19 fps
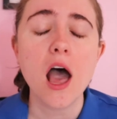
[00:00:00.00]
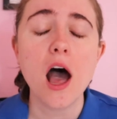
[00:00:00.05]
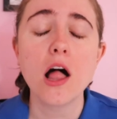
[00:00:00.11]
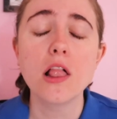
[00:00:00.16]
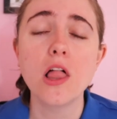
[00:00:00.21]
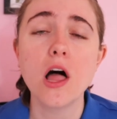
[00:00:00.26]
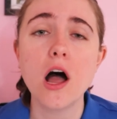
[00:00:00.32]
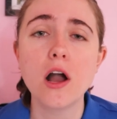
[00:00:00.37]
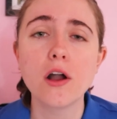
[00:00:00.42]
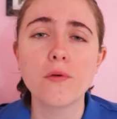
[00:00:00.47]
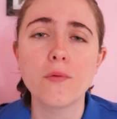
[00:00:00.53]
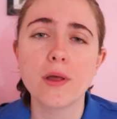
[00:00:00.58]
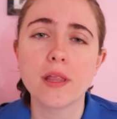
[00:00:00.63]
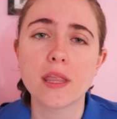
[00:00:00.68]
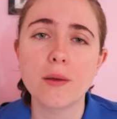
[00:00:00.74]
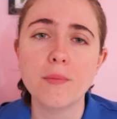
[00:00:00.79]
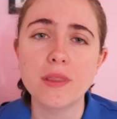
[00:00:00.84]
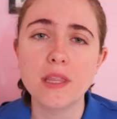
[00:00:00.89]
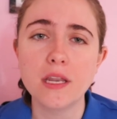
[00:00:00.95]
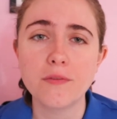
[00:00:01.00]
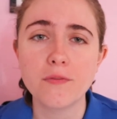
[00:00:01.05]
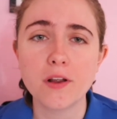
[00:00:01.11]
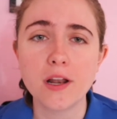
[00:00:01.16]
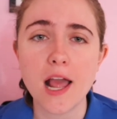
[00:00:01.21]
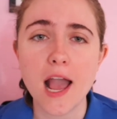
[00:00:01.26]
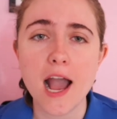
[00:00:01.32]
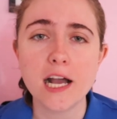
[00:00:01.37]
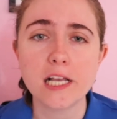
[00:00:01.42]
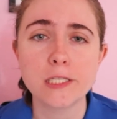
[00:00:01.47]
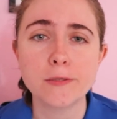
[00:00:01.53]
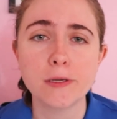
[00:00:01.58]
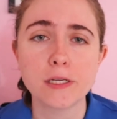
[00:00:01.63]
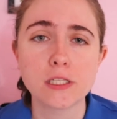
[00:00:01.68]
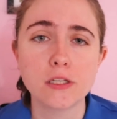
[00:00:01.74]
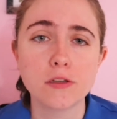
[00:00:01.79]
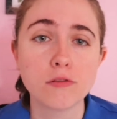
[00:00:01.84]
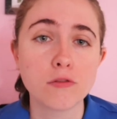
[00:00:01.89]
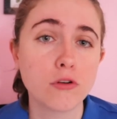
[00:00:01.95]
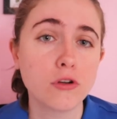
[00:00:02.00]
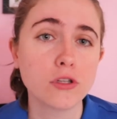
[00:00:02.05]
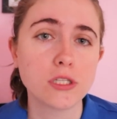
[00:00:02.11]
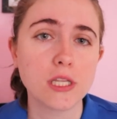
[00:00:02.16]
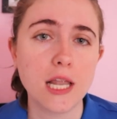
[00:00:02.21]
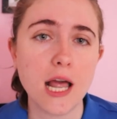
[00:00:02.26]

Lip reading: along with some of the different aspects and roles